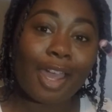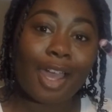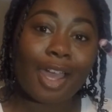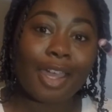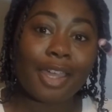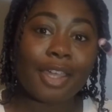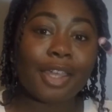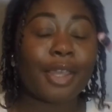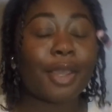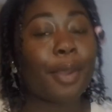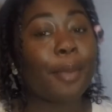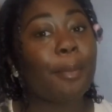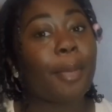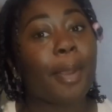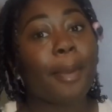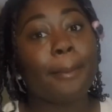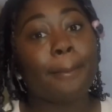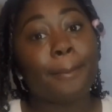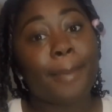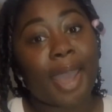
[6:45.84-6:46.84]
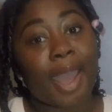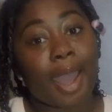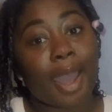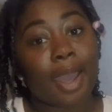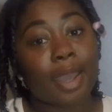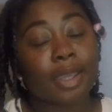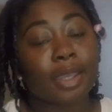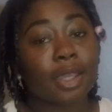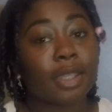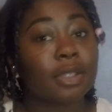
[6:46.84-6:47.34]
I am
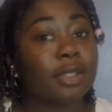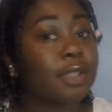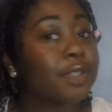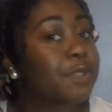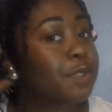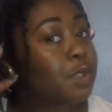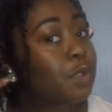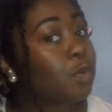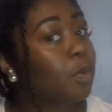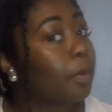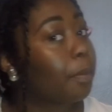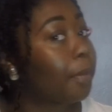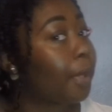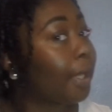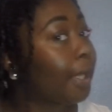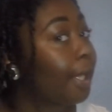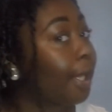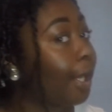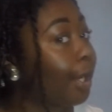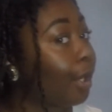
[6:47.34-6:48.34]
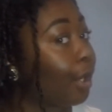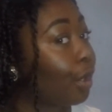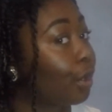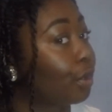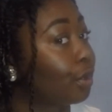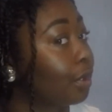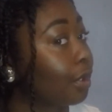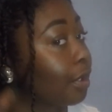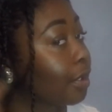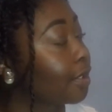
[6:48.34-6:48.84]
back, and this is what my hair
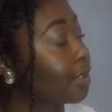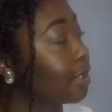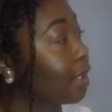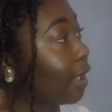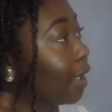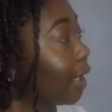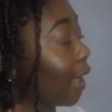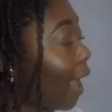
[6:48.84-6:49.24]
looks like